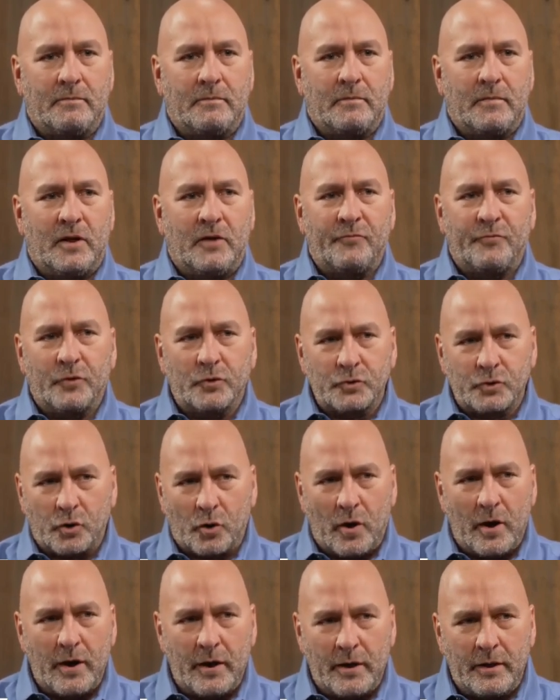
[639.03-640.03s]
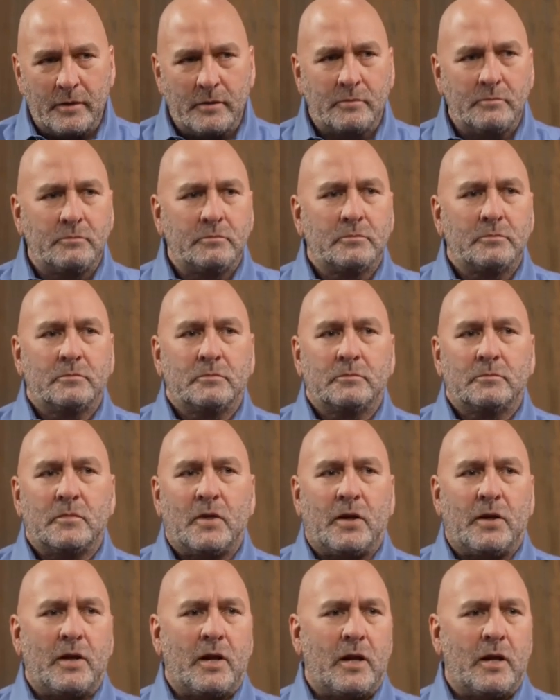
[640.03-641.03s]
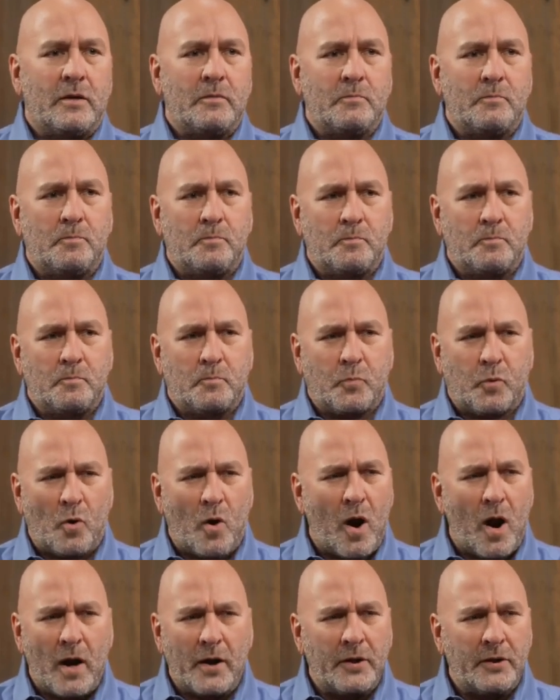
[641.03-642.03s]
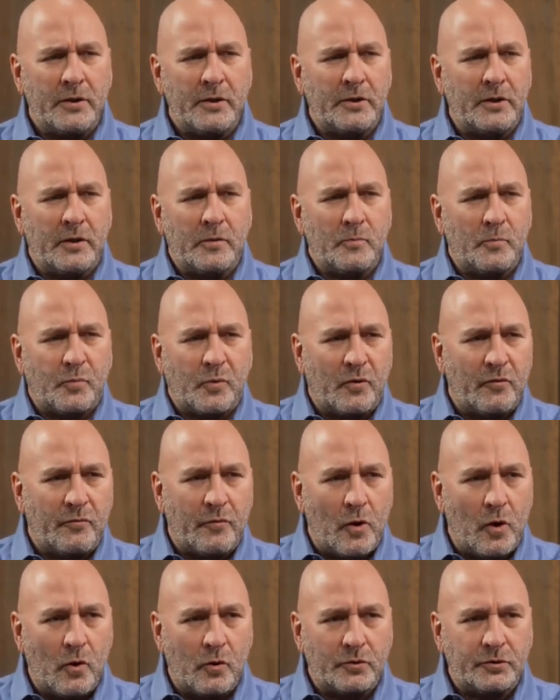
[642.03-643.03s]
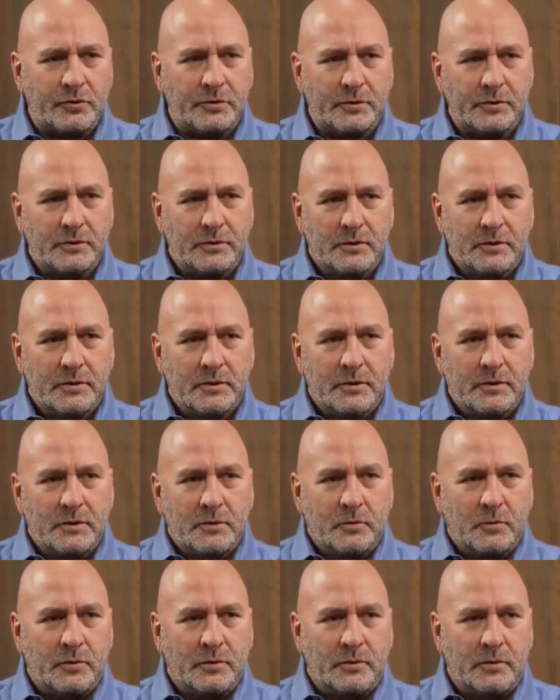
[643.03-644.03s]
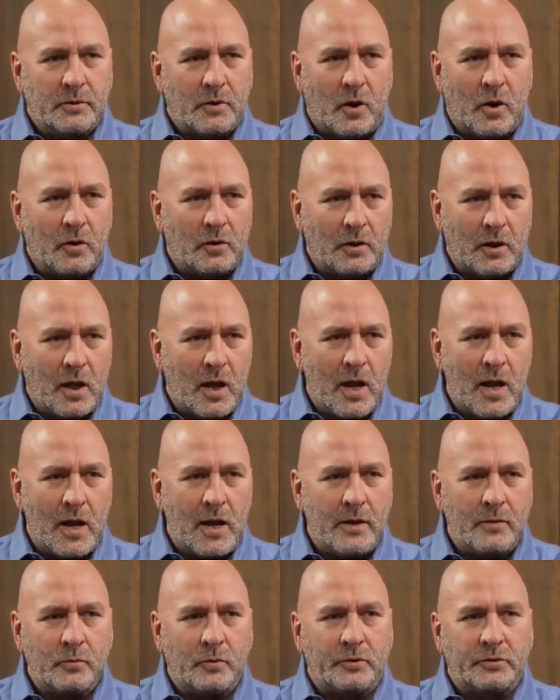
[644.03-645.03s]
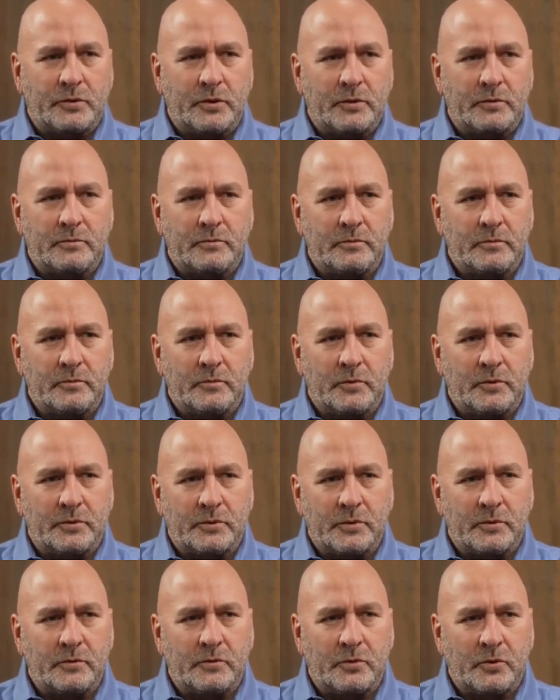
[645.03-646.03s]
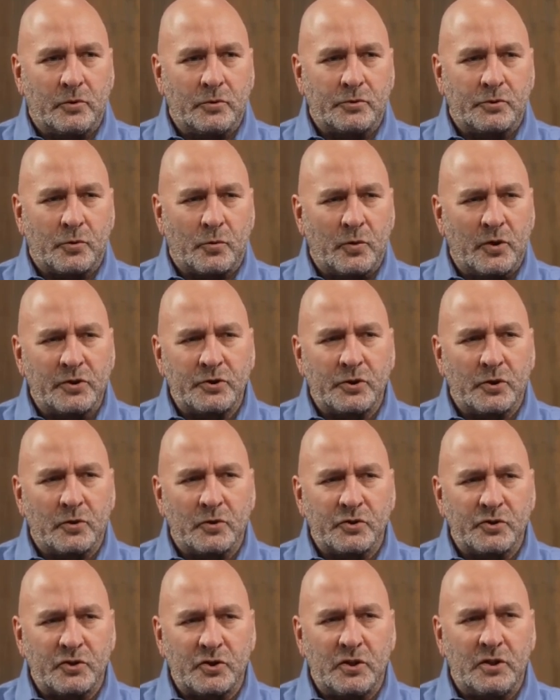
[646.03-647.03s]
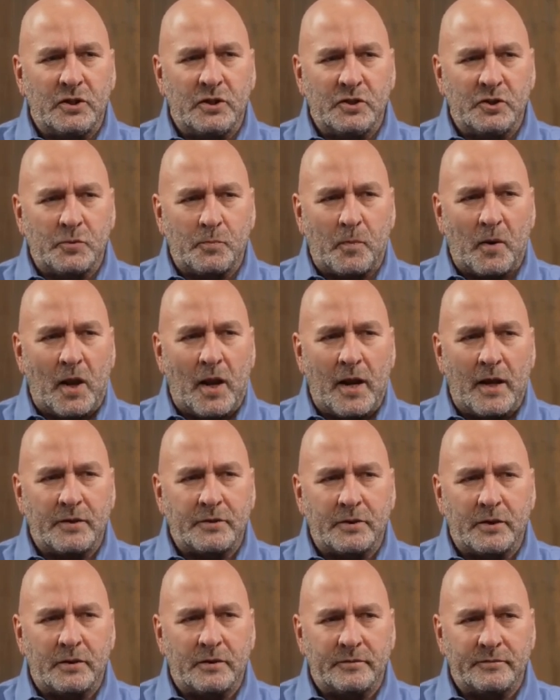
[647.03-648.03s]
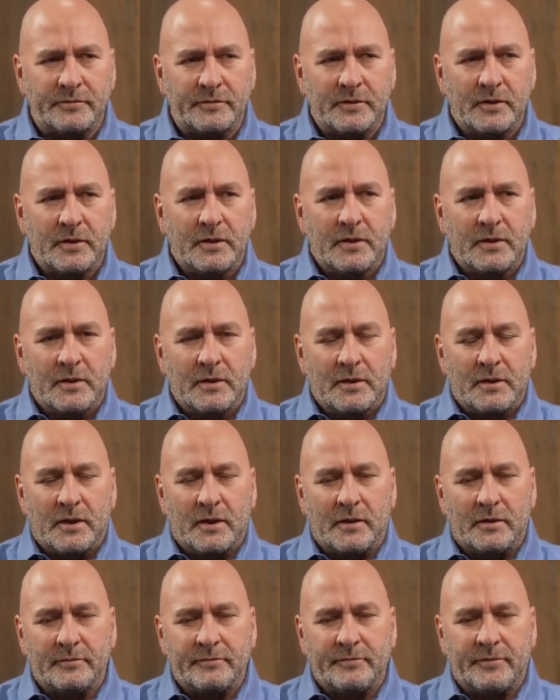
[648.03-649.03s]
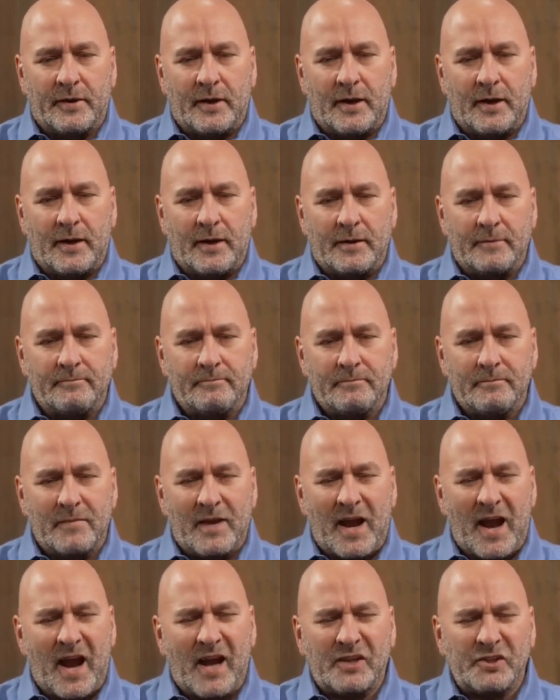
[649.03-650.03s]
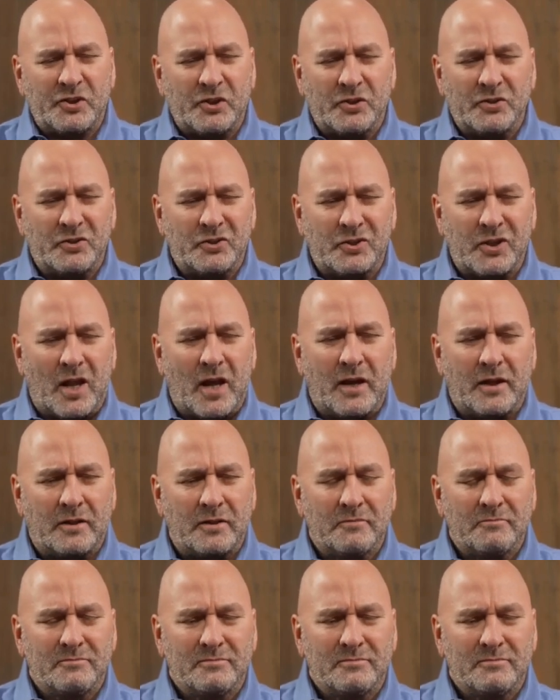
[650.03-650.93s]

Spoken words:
infiltrated and then prodded and provoked with online with those original seeds planted of actions like,